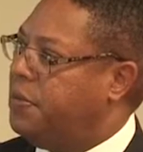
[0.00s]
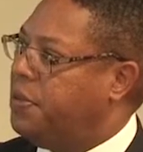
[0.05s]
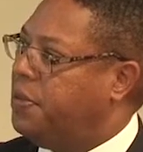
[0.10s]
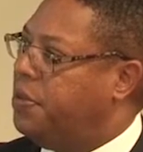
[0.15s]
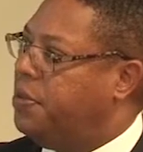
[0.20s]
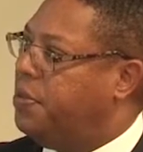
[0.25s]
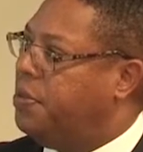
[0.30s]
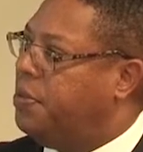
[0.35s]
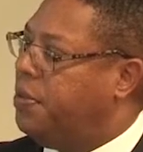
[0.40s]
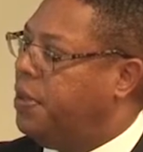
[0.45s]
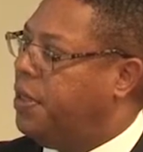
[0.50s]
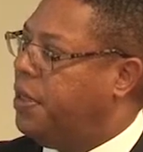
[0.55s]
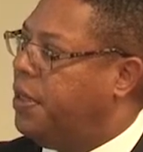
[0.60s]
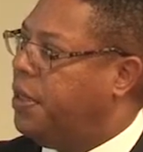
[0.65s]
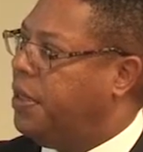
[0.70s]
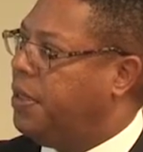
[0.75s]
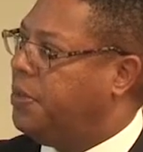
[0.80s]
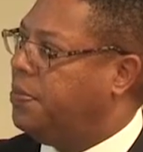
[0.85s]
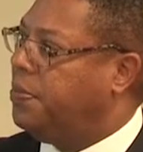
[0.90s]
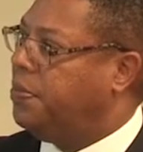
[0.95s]

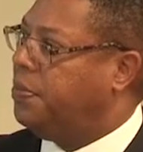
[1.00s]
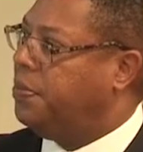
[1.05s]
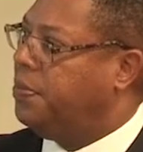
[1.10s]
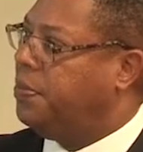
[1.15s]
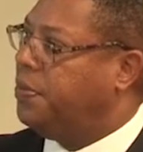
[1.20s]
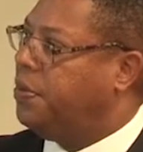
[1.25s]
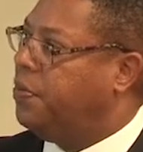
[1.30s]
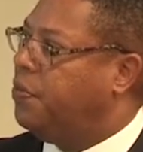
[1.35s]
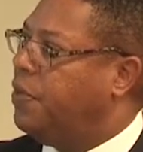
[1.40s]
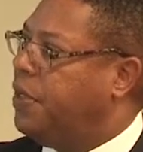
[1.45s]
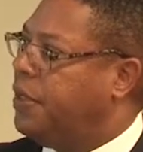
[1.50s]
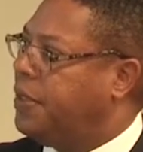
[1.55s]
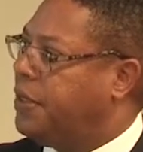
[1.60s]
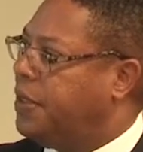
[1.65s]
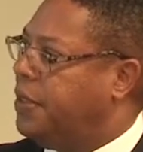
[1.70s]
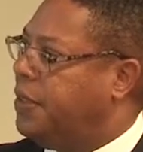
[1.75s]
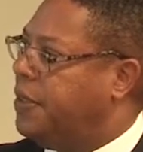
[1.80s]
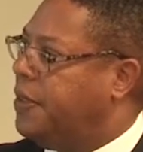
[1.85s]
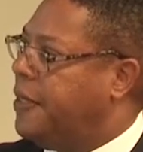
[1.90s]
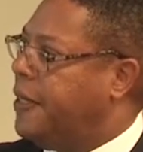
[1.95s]
to
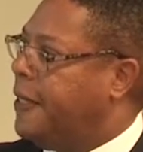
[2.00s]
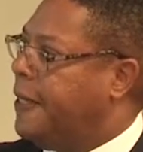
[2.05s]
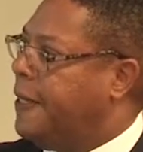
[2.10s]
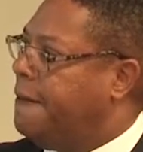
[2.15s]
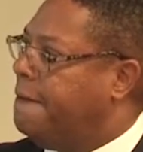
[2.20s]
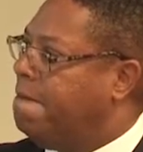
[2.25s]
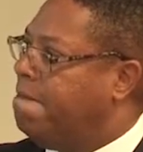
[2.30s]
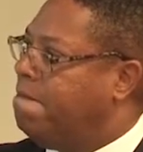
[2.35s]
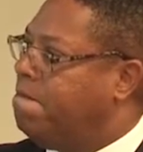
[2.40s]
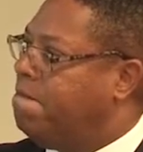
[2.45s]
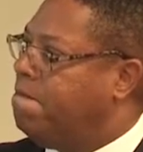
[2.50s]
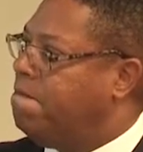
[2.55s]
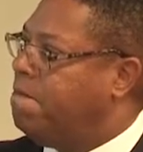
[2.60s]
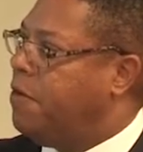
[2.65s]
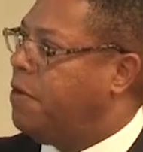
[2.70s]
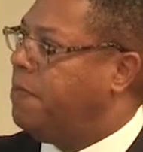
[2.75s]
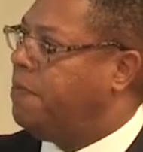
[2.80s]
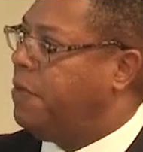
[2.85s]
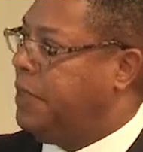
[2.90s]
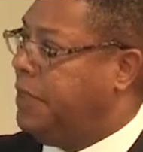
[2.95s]
risk
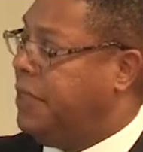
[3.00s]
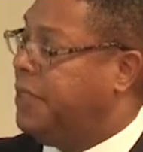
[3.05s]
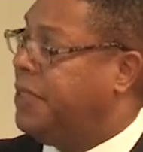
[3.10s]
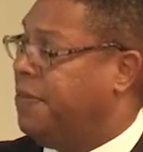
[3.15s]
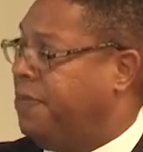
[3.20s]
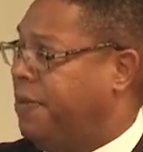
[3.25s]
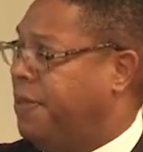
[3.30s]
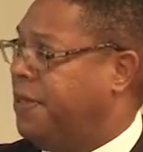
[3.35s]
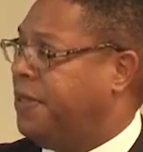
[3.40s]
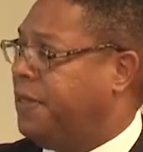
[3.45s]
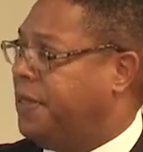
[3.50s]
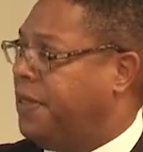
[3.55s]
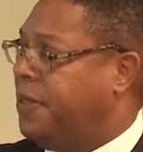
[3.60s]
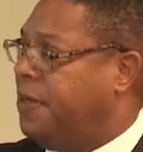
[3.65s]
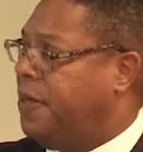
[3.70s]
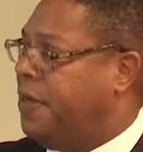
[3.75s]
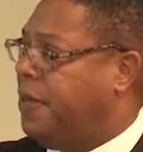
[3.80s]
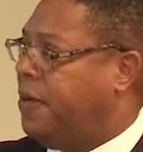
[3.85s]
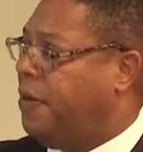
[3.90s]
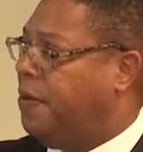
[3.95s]
to the participants,
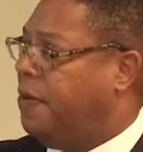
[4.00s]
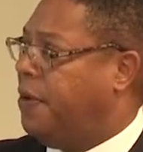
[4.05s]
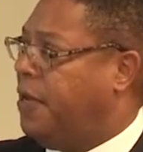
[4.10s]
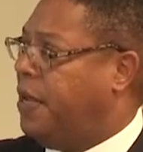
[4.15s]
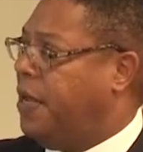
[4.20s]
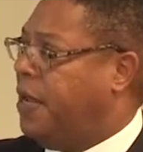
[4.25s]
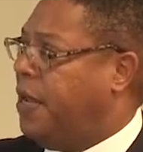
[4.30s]
you know.